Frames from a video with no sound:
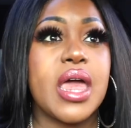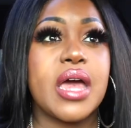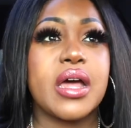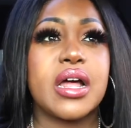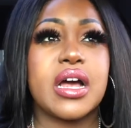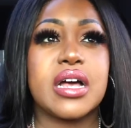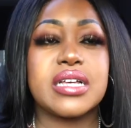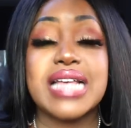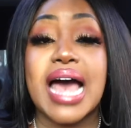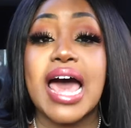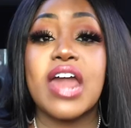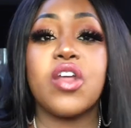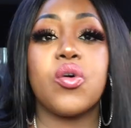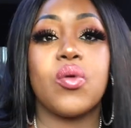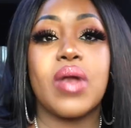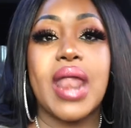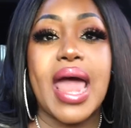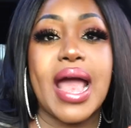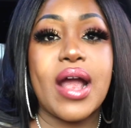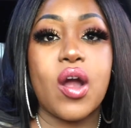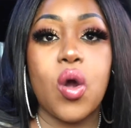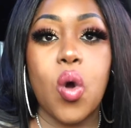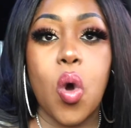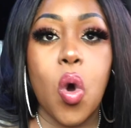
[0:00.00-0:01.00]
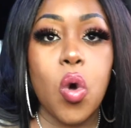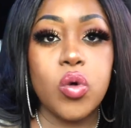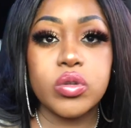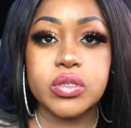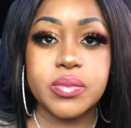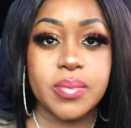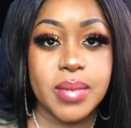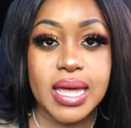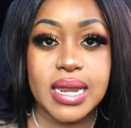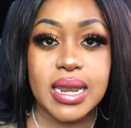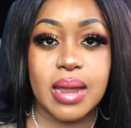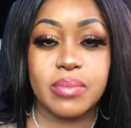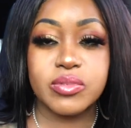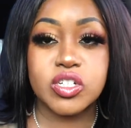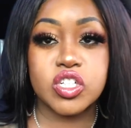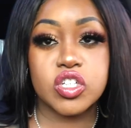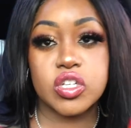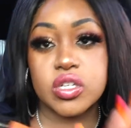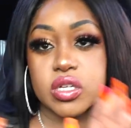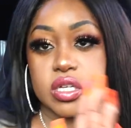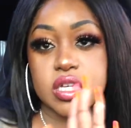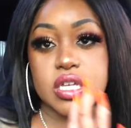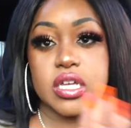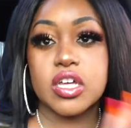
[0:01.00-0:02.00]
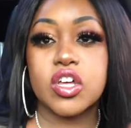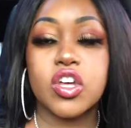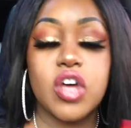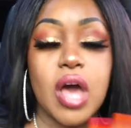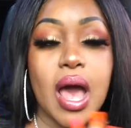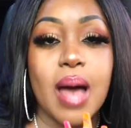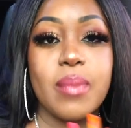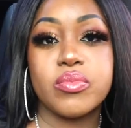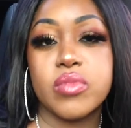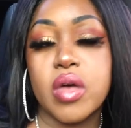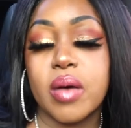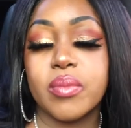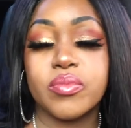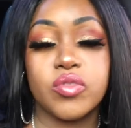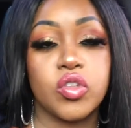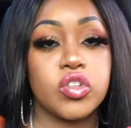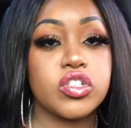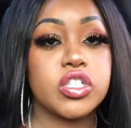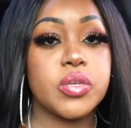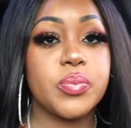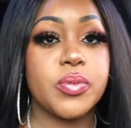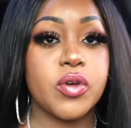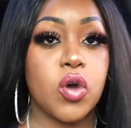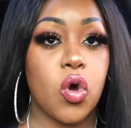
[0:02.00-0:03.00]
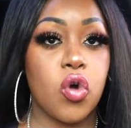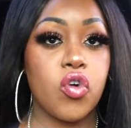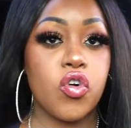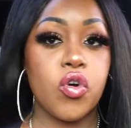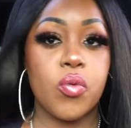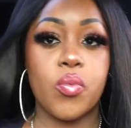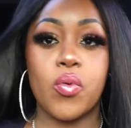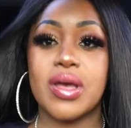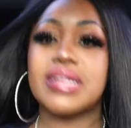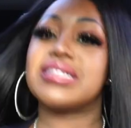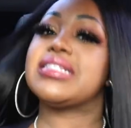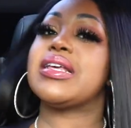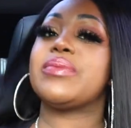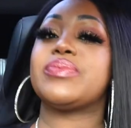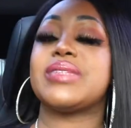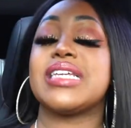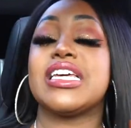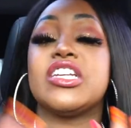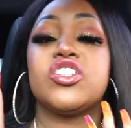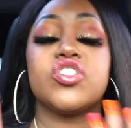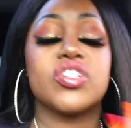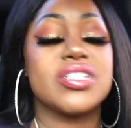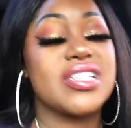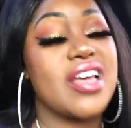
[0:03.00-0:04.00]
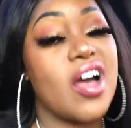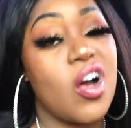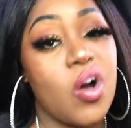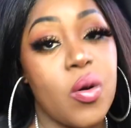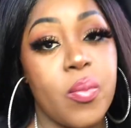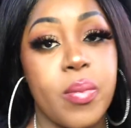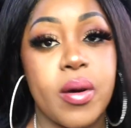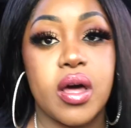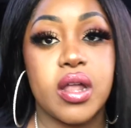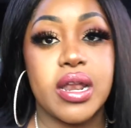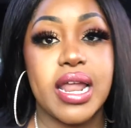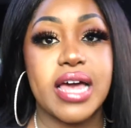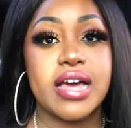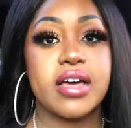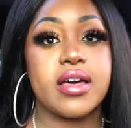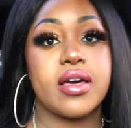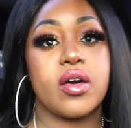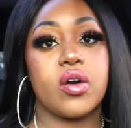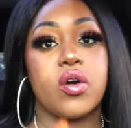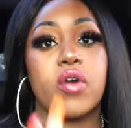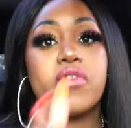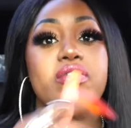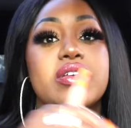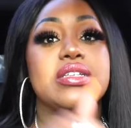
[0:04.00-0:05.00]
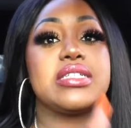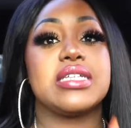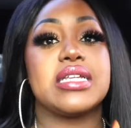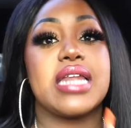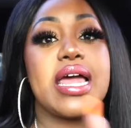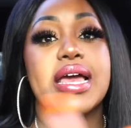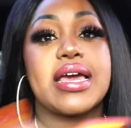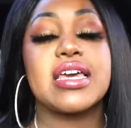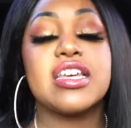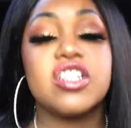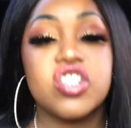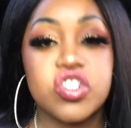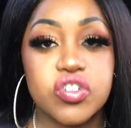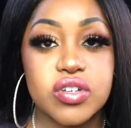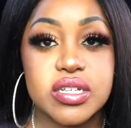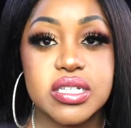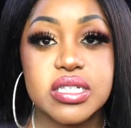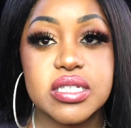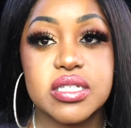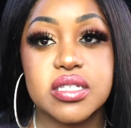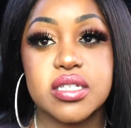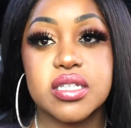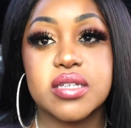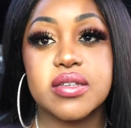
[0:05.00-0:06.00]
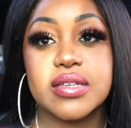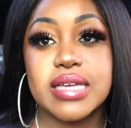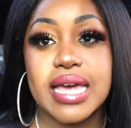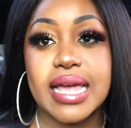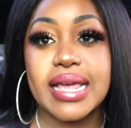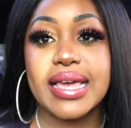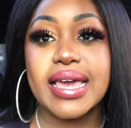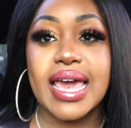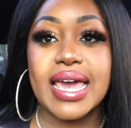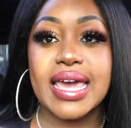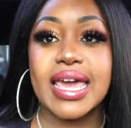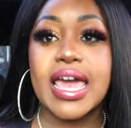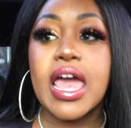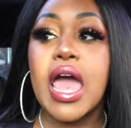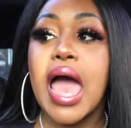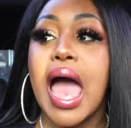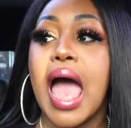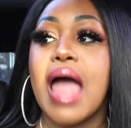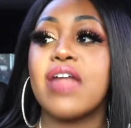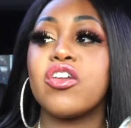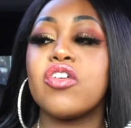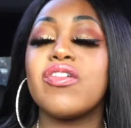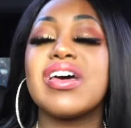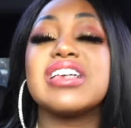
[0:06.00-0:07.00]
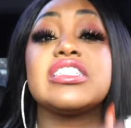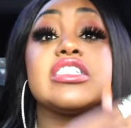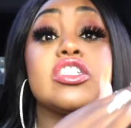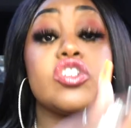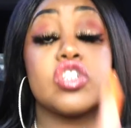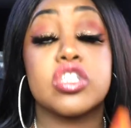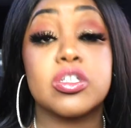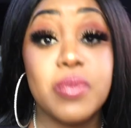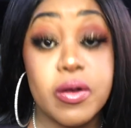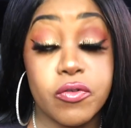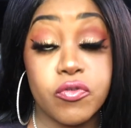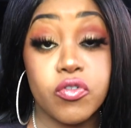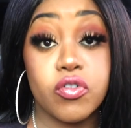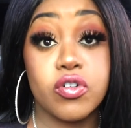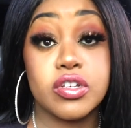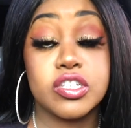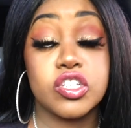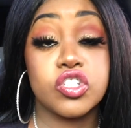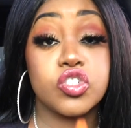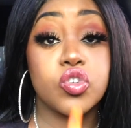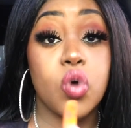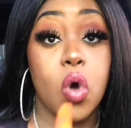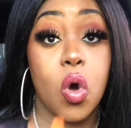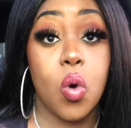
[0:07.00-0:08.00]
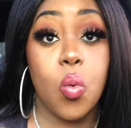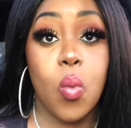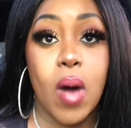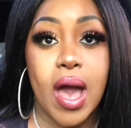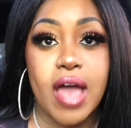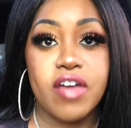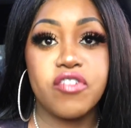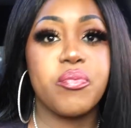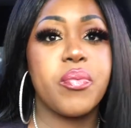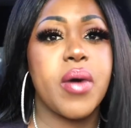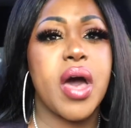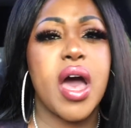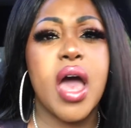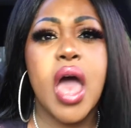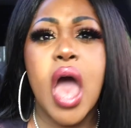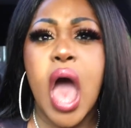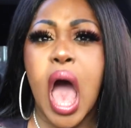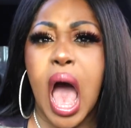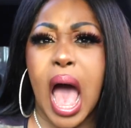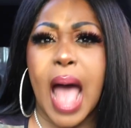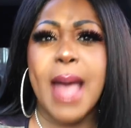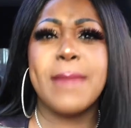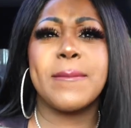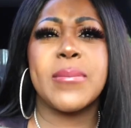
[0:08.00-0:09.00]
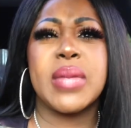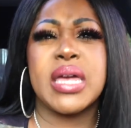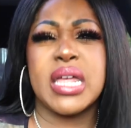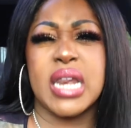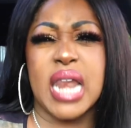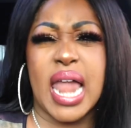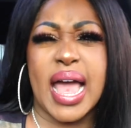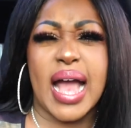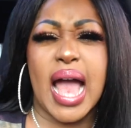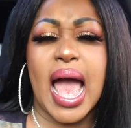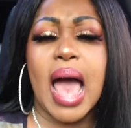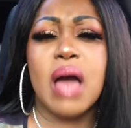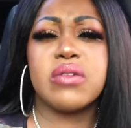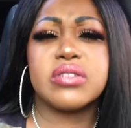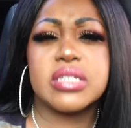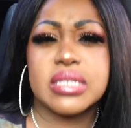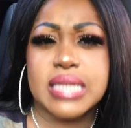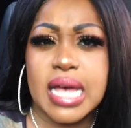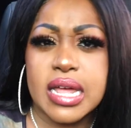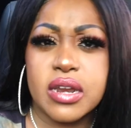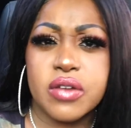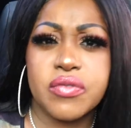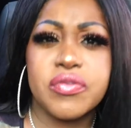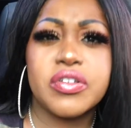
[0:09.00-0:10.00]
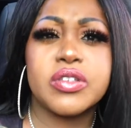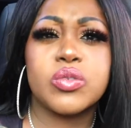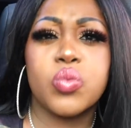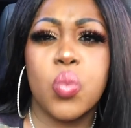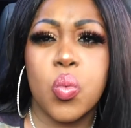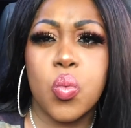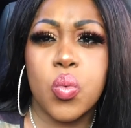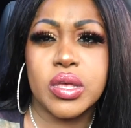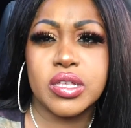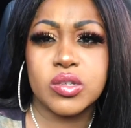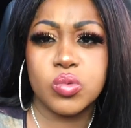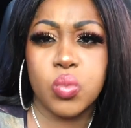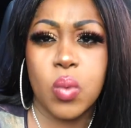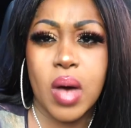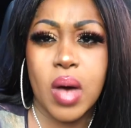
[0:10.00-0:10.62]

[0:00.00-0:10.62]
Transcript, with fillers: because I don't like old men. I'm just I'm, I'm not to be horrible except Idris Elba like obviously like Idris can get it I know that's disrespectful because he's got a wife but I mean like outside of his his